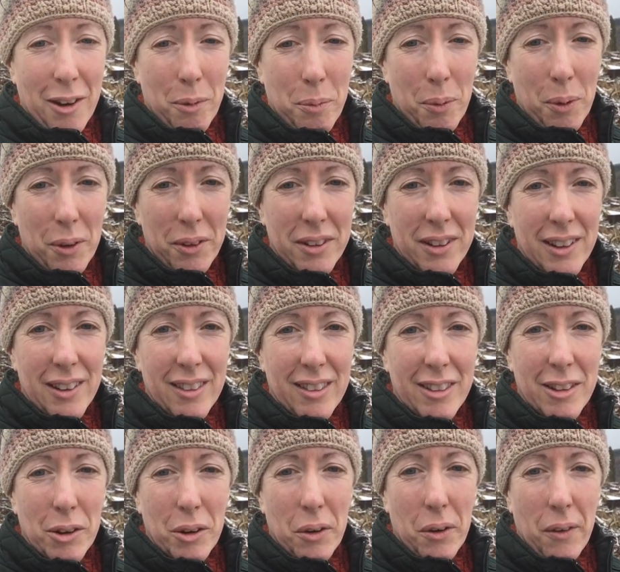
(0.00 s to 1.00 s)
of what's in
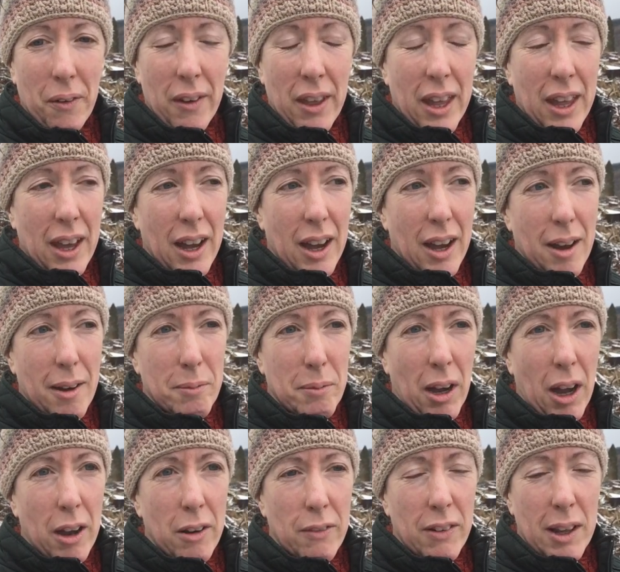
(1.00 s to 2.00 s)
store.
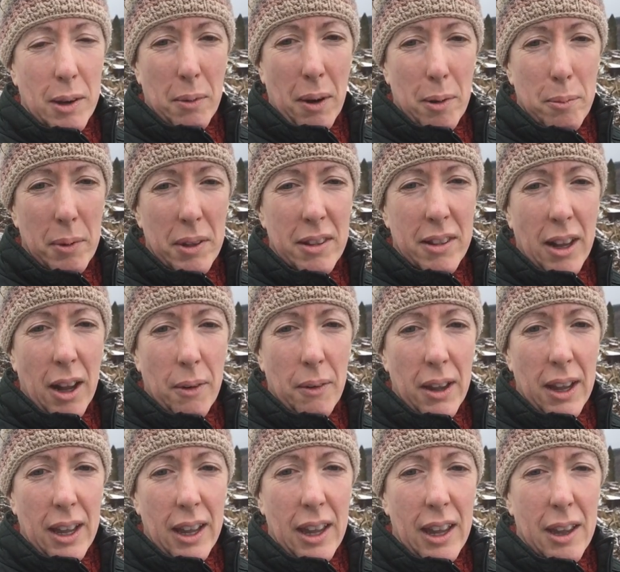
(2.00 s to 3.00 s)
Hopefully it won't be
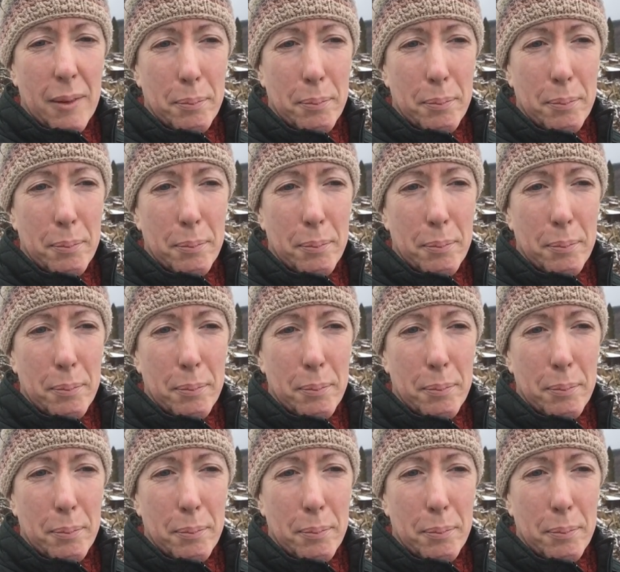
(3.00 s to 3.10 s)
snowing,